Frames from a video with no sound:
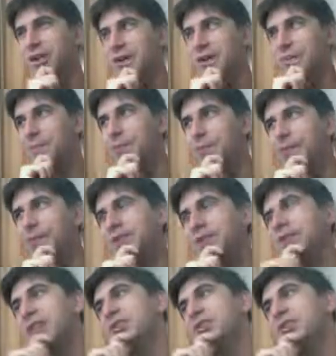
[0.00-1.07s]
Morphix, a
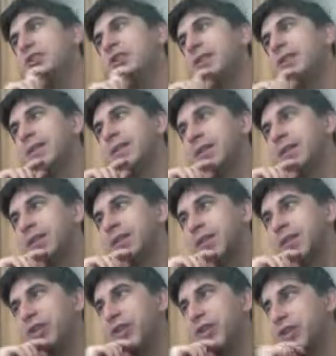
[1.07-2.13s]
giant
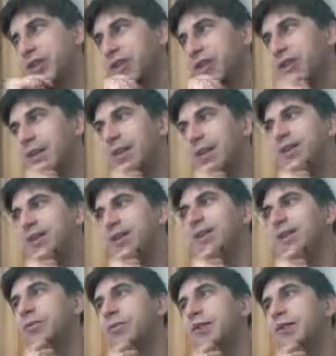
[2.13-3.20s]
shout out and thank you to
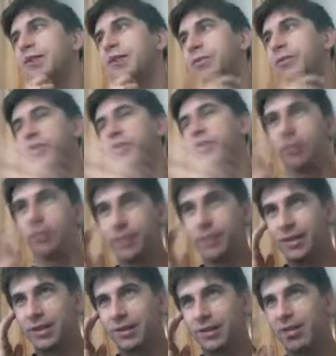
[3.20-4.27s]
you for showing me
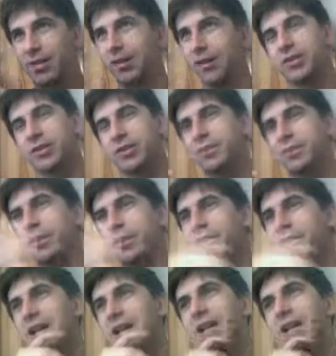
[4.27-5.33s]
this awesome bit of
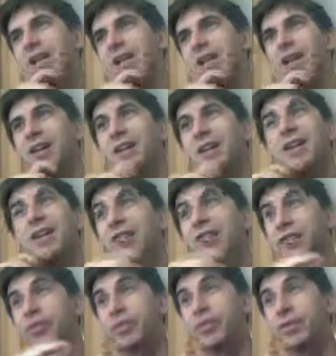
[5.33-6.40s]
tech that I never
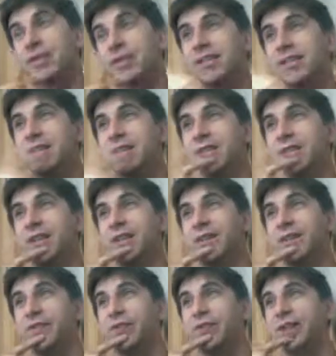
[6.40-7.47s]
knew existed inside of
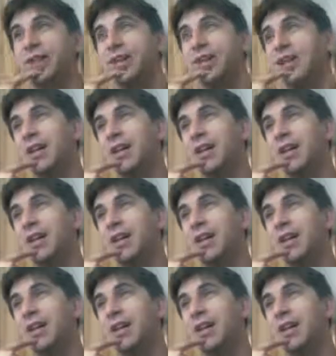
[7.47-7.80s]
Unity.